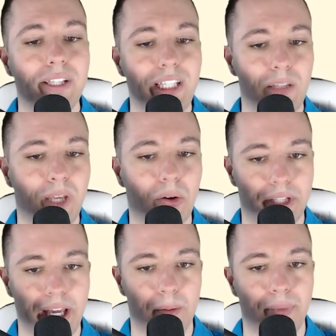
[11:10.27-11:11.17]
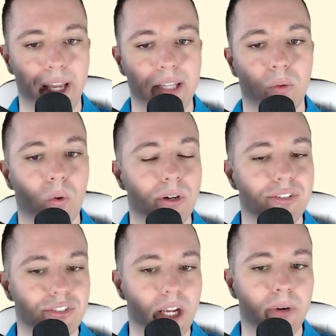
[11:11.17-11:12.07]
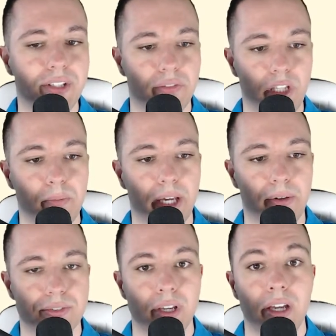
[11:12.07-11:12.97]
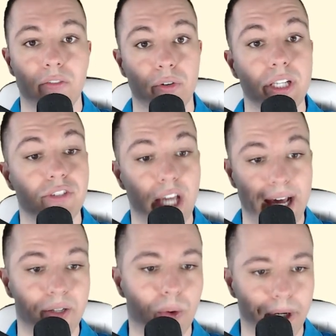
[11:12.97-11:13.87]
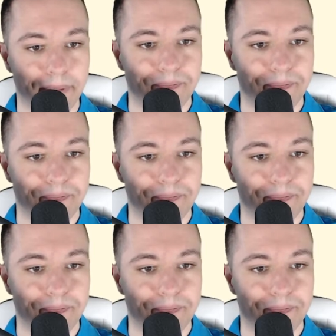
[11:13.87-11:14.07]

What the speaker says: email campaign or a series of emails for each category.